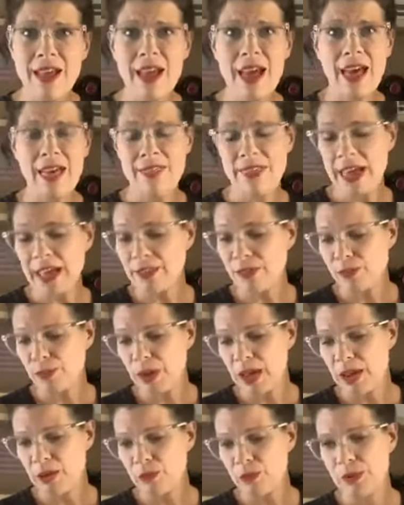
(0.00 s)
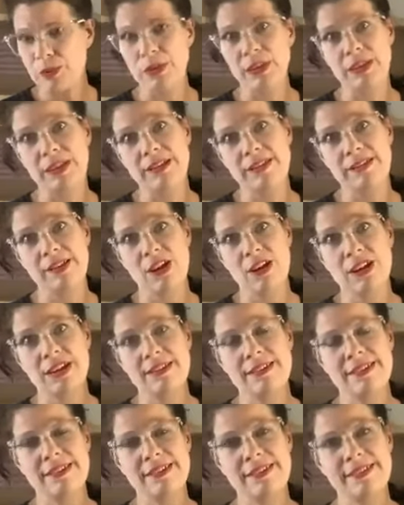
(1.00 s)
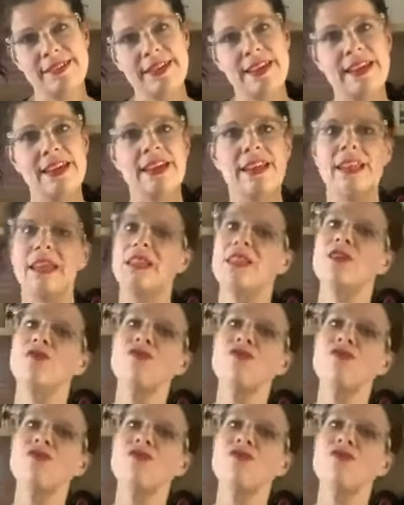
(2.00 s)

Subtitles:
and that's when we really started to see like the